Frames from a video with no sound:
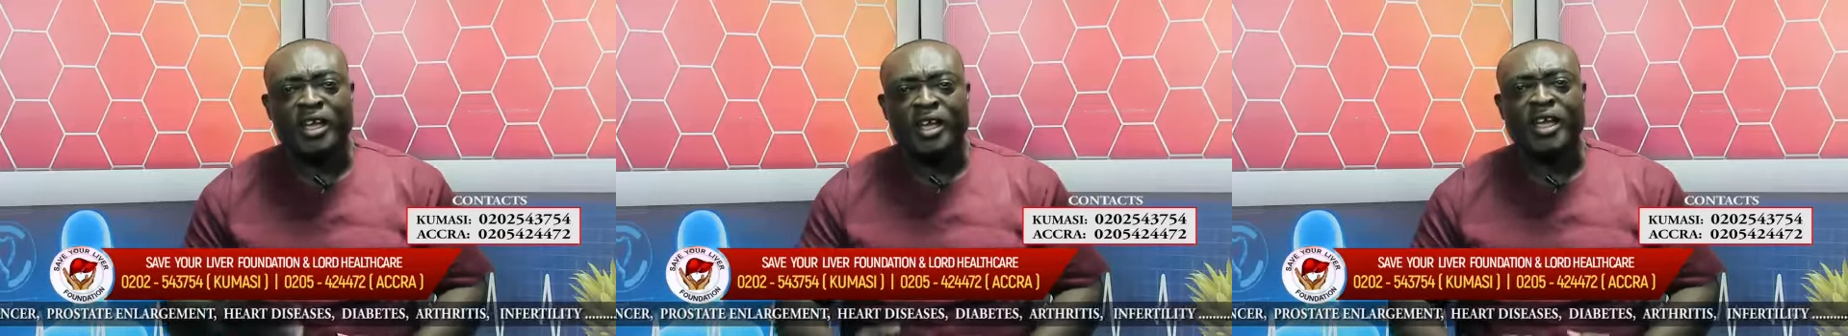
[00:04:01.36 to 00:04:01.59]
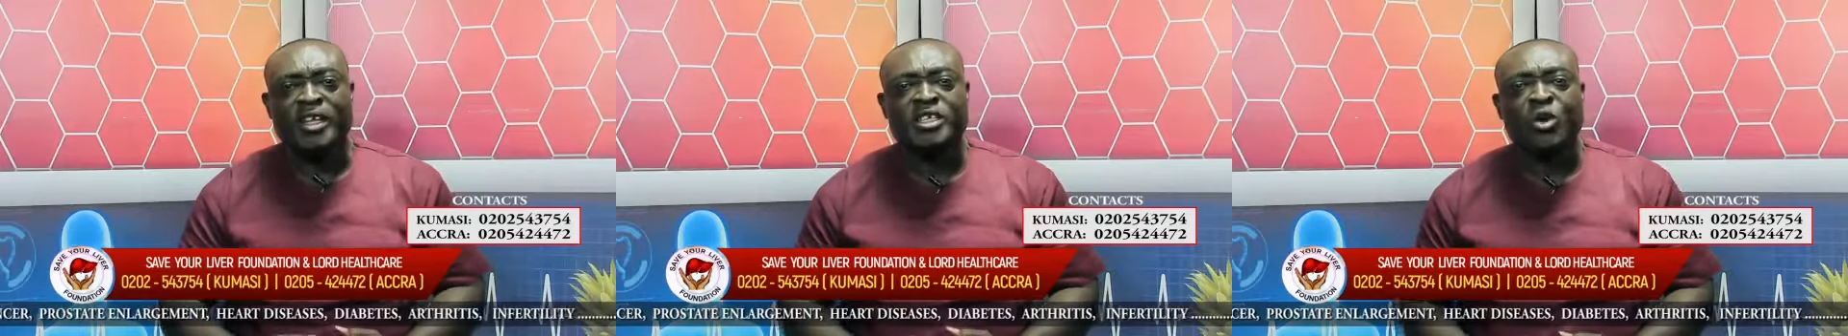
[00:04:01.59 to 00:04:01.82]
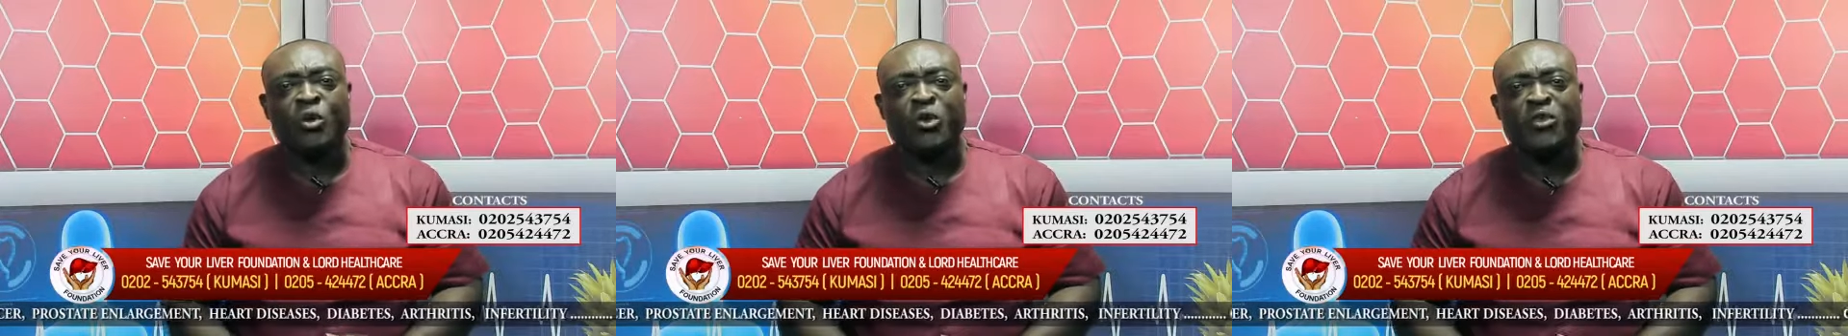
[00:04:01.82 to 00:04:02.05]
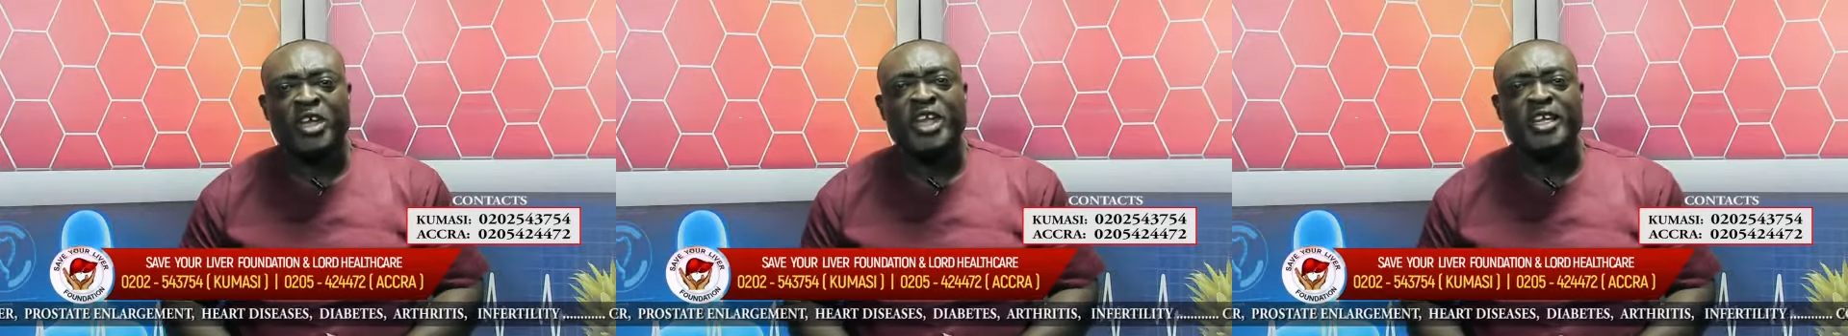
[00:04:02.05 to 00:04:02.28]
A soul
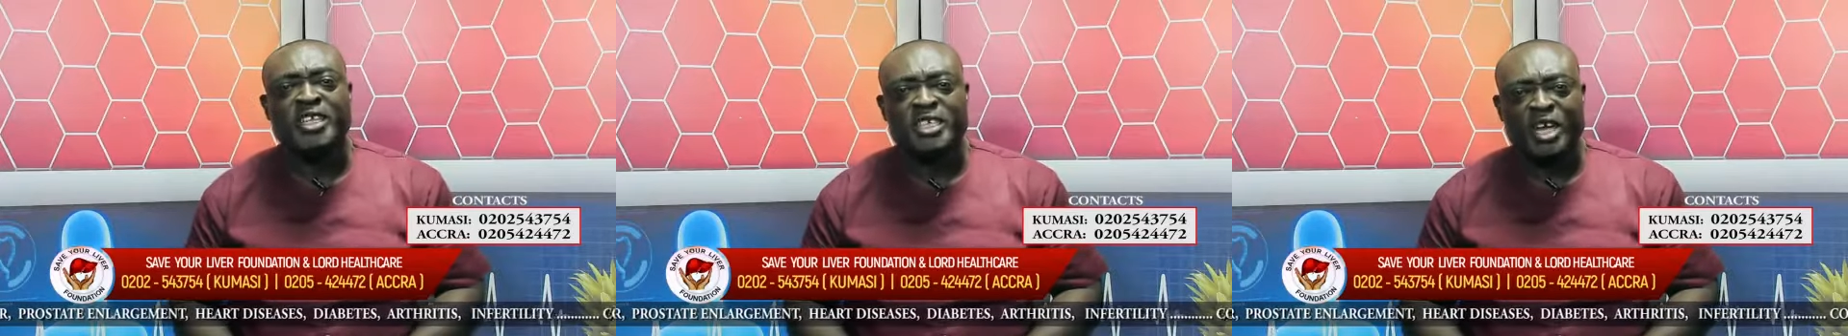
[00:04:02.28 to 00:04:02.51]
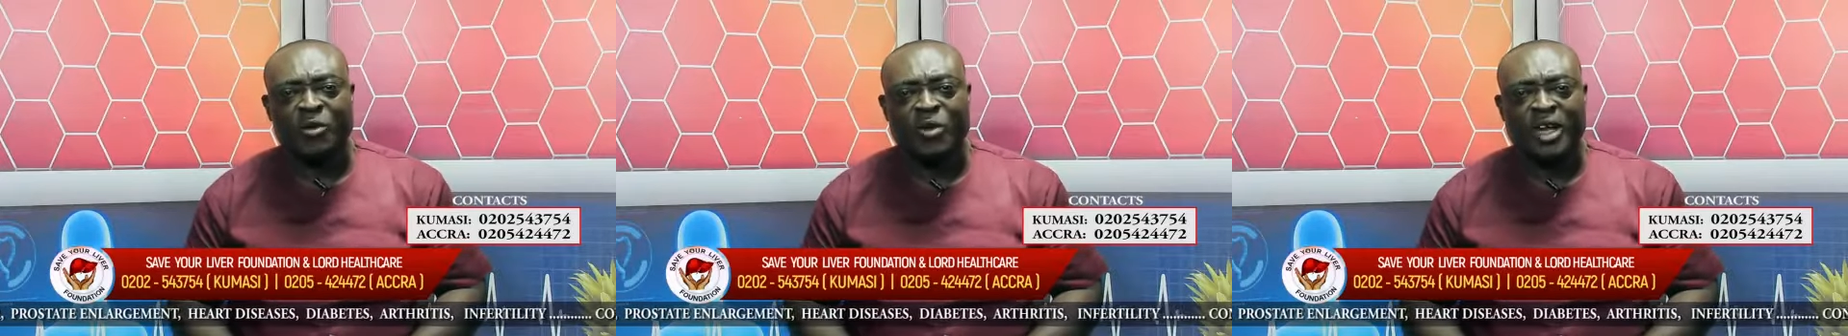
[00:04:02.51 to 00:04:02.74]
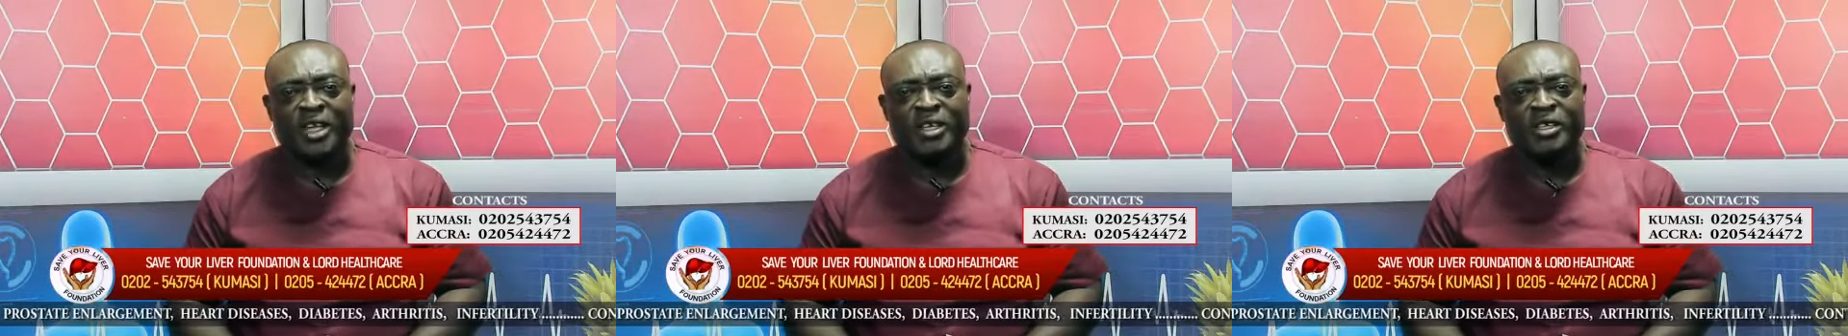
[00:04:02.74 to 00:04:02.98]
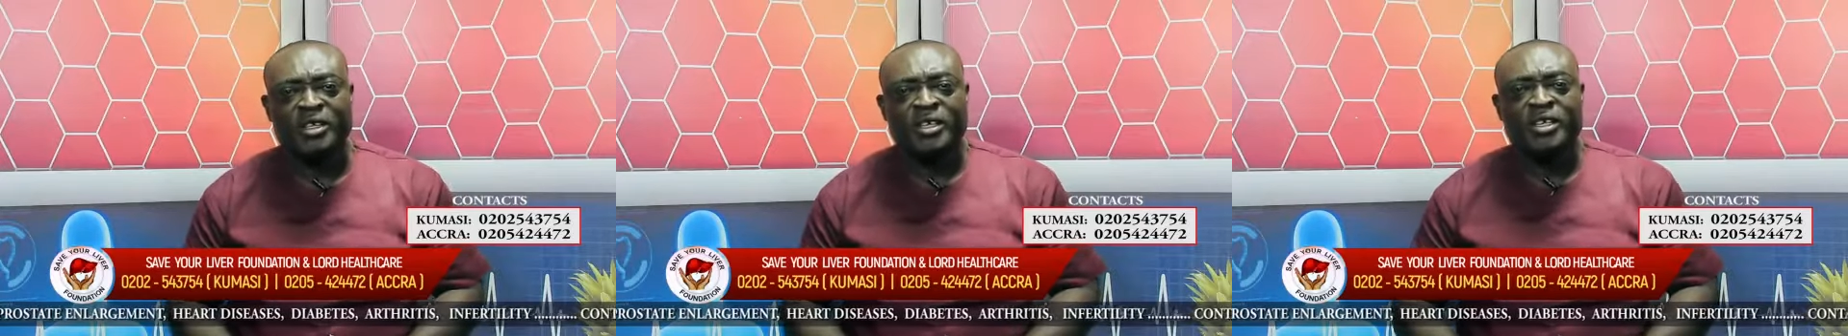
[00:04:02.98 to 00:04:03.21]
to say, Yachira quine.
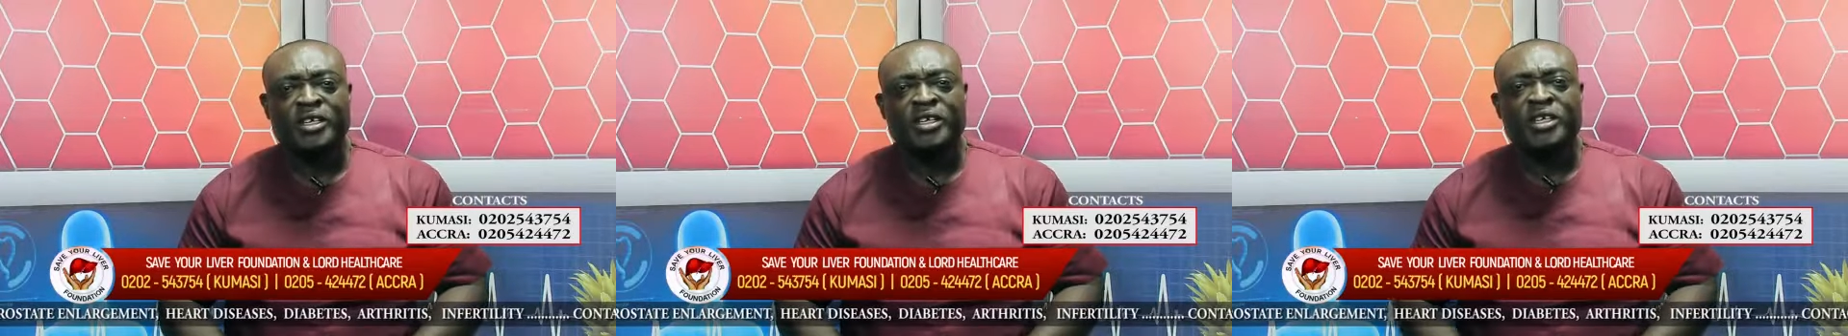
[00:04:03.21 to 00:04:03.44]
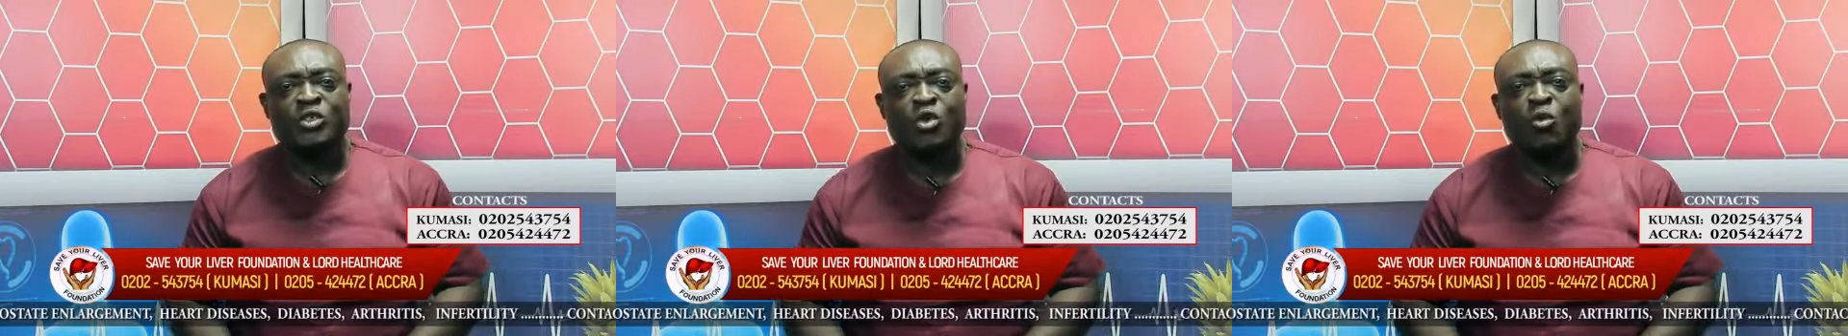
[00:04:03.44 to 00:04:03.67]
So